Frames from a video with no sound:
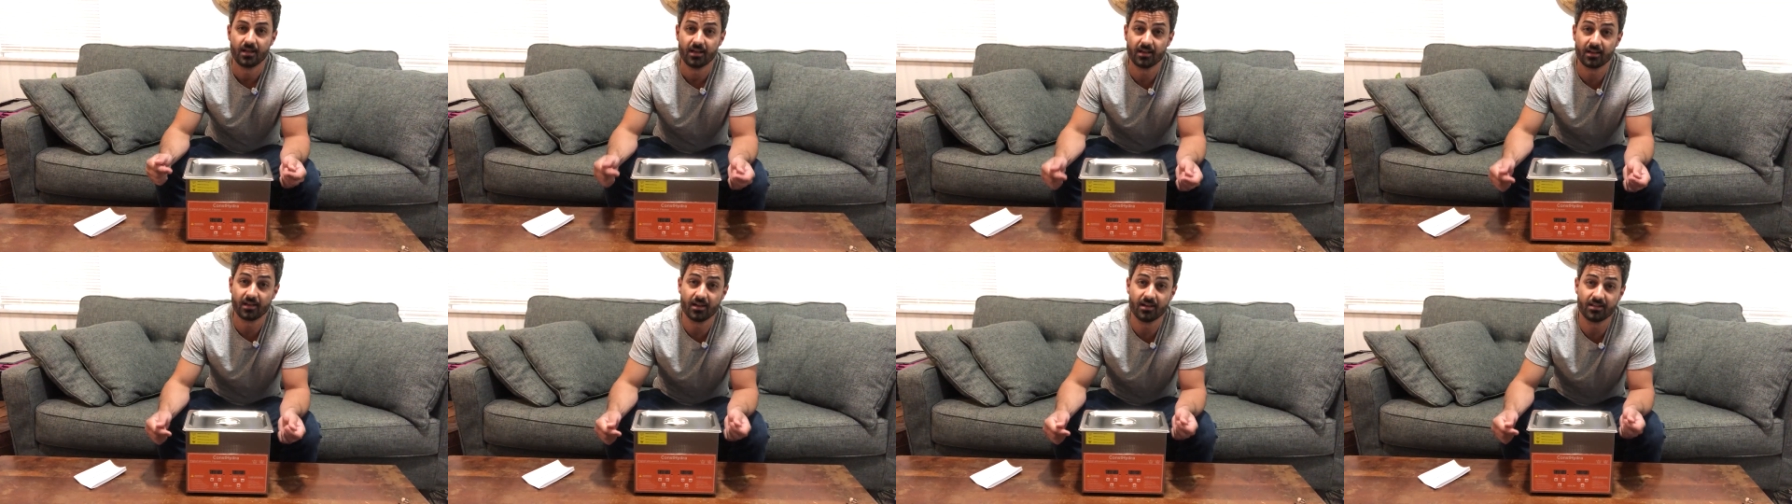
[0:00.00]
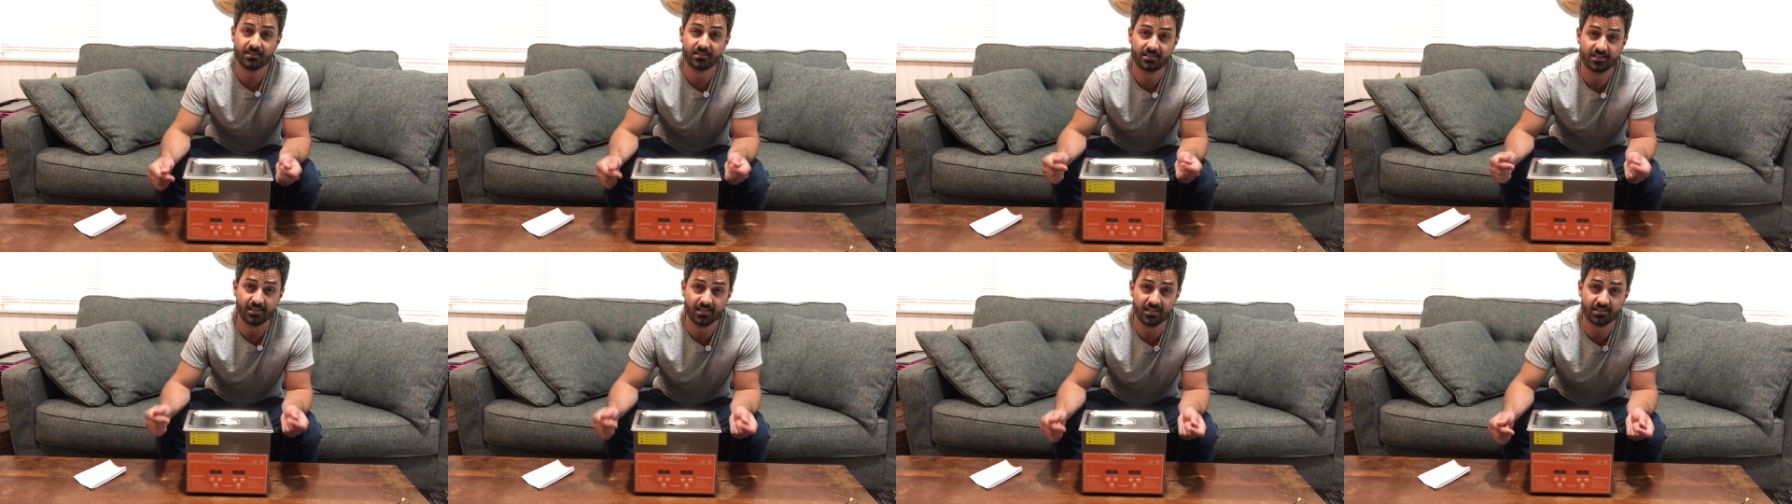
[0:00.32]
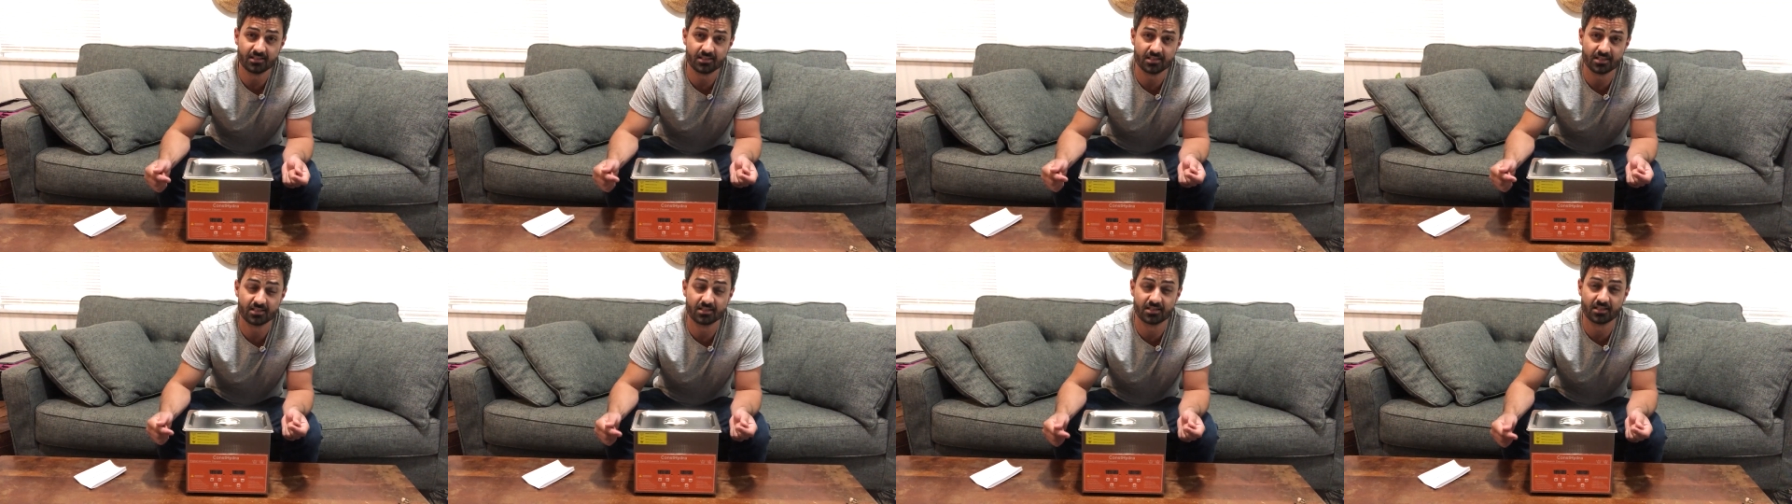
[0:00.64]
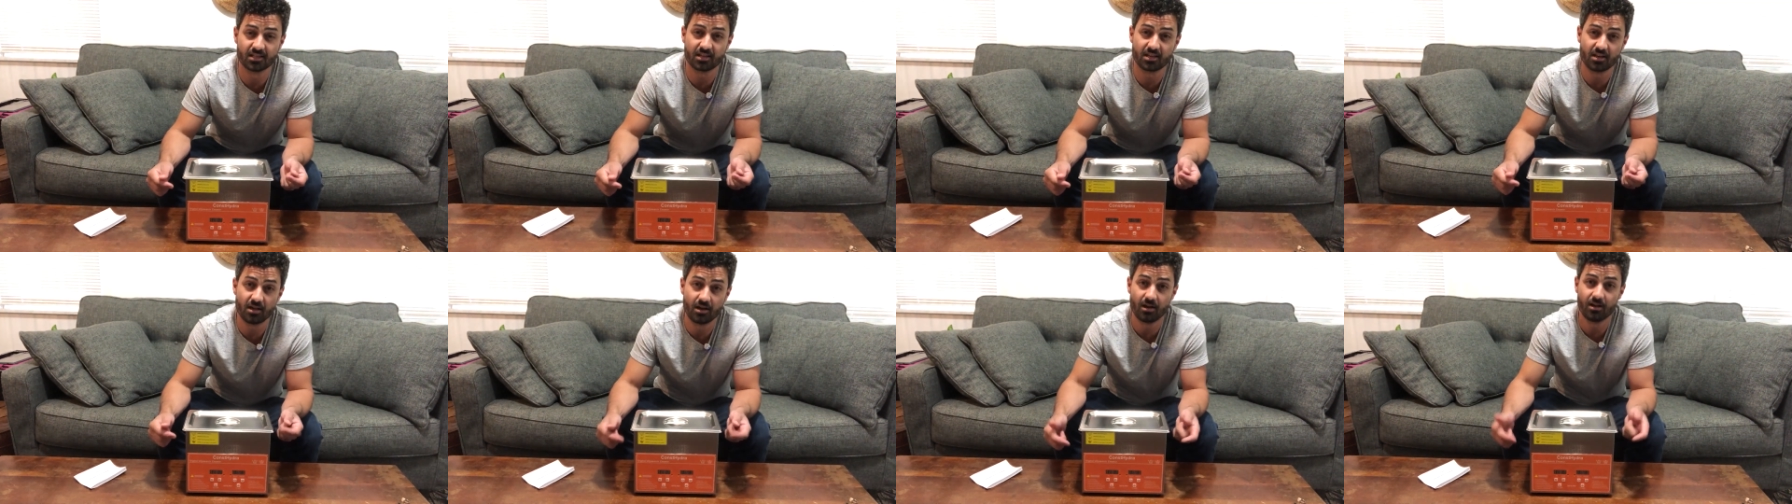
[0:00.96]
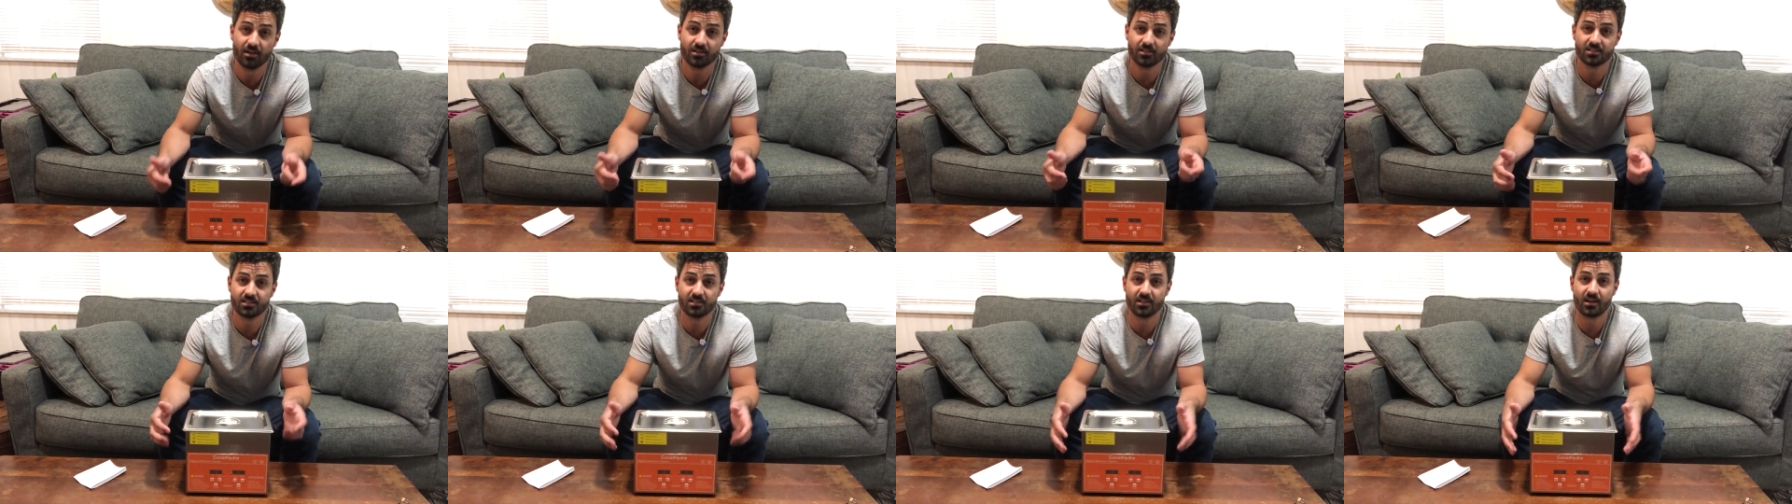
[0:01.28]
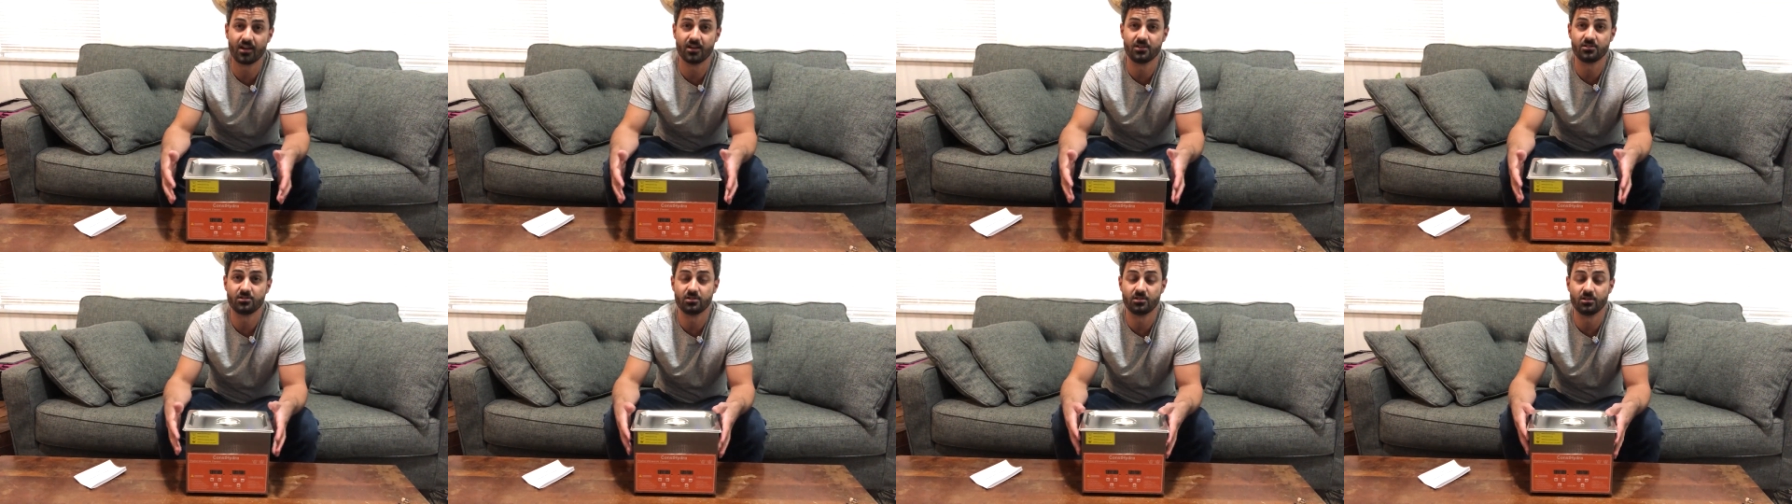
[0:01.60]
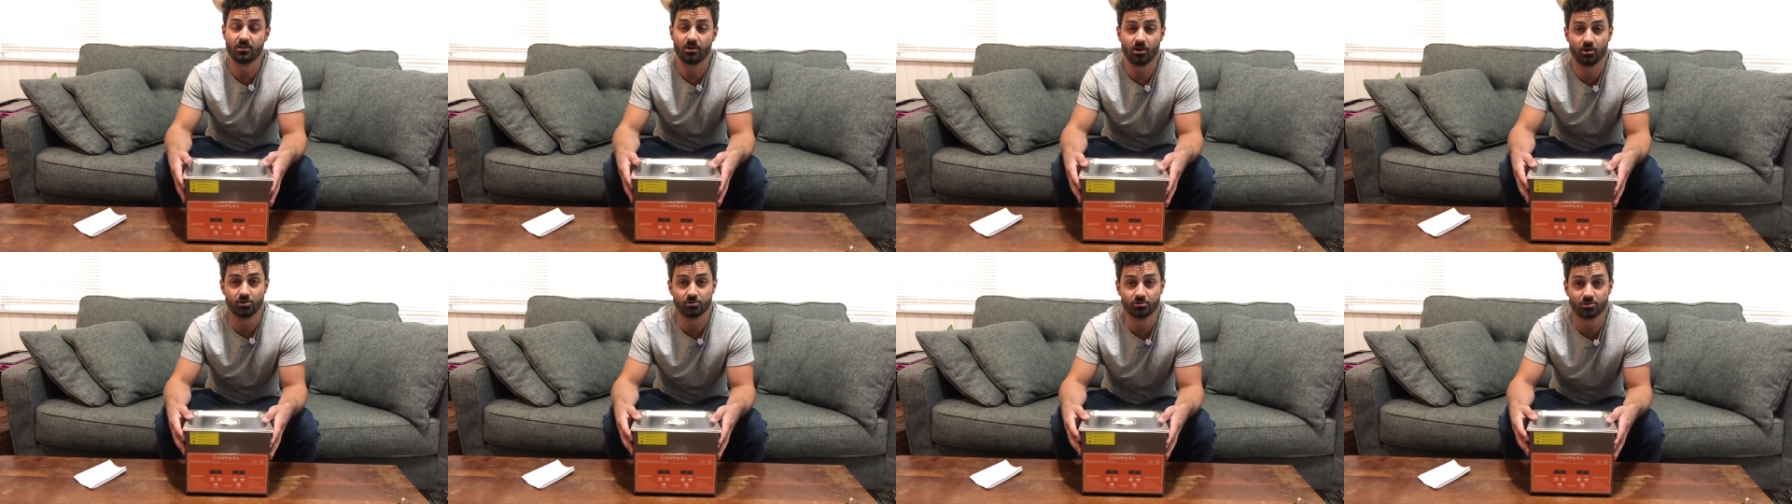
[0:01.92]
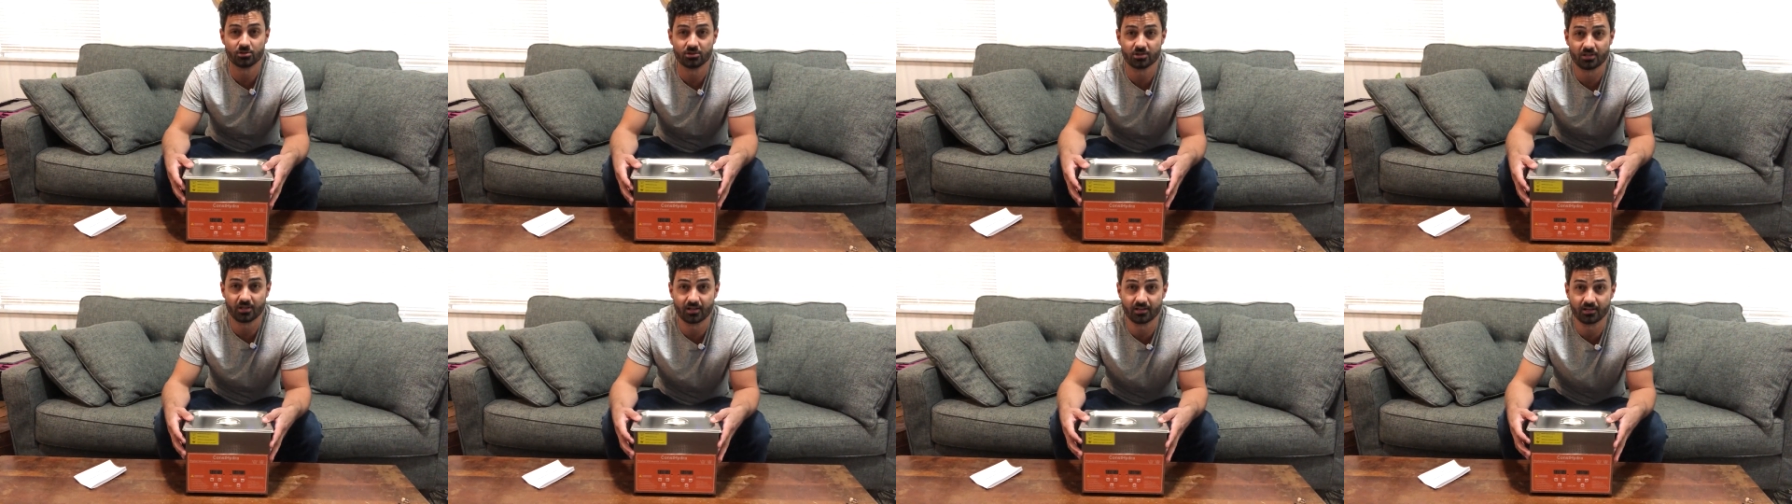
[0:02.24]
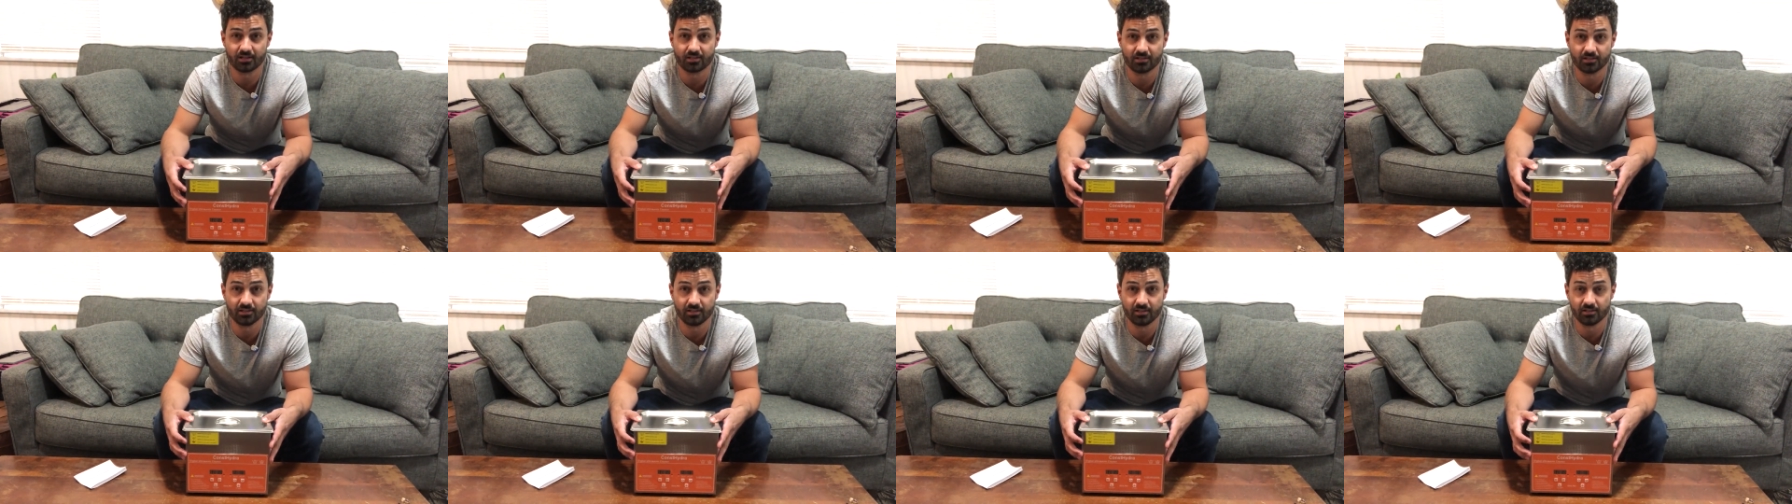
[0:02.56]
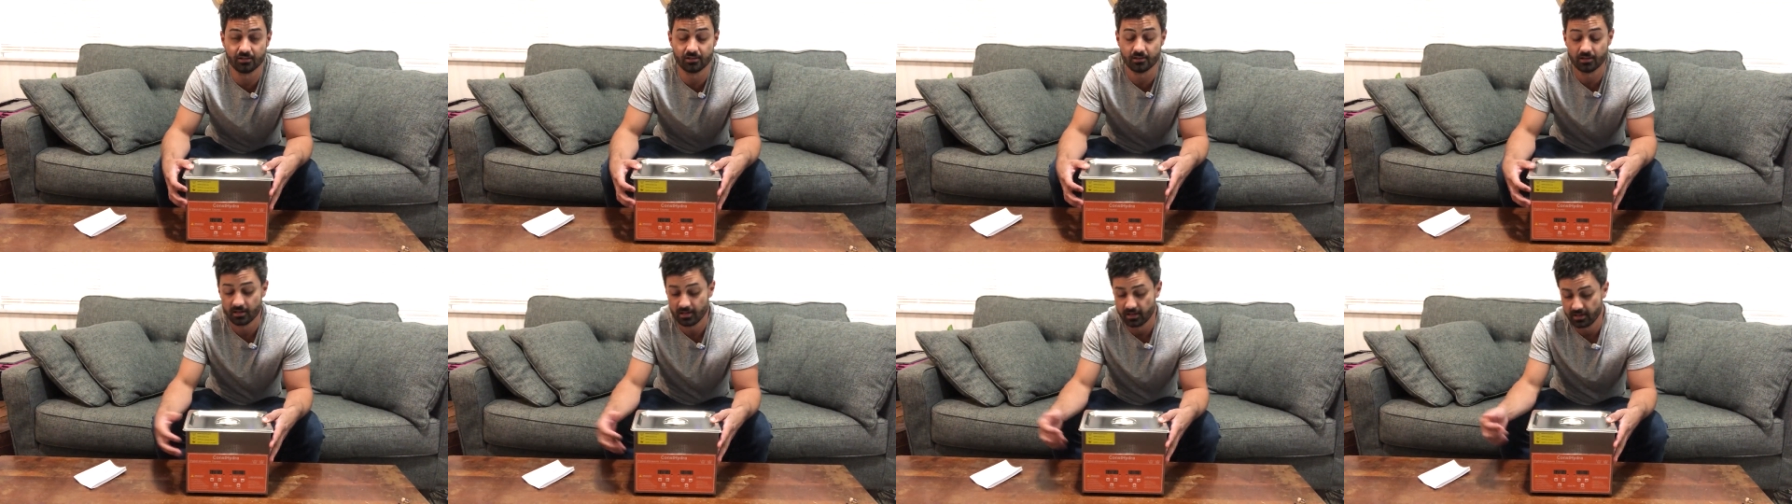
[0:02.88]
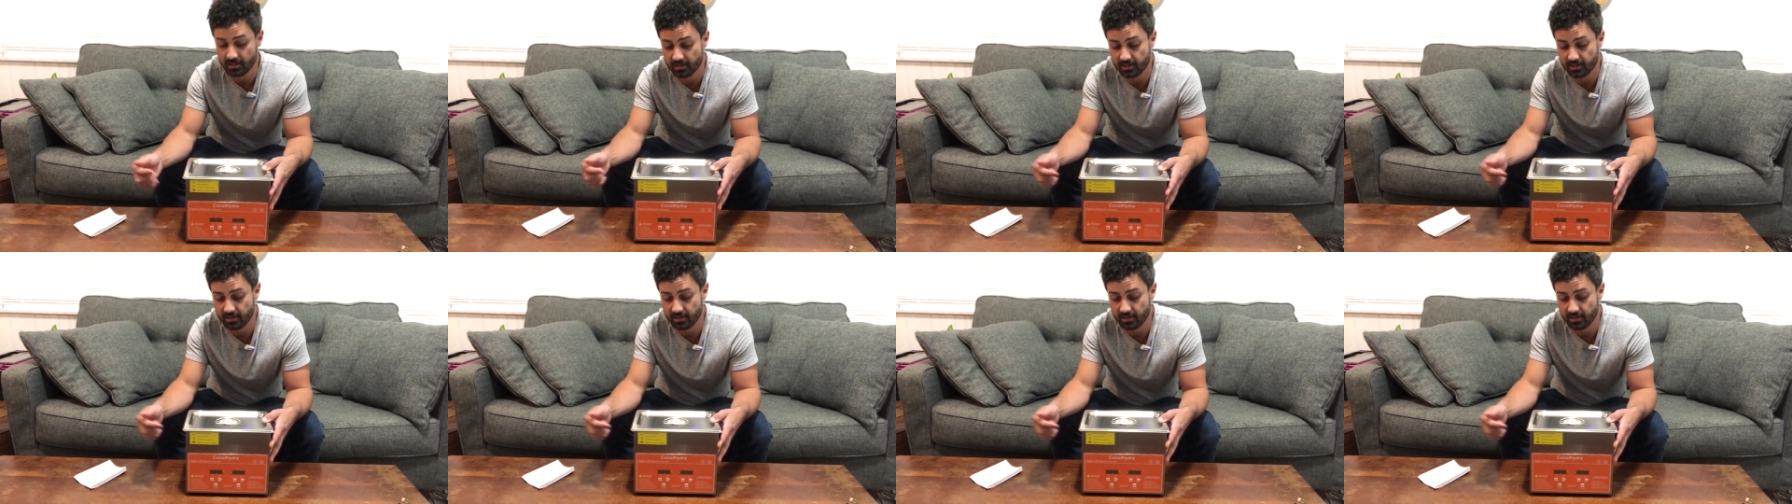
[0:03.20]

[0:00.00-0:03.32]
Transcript: Hey guys, this is the ConstHydra ultrasonic cleaner.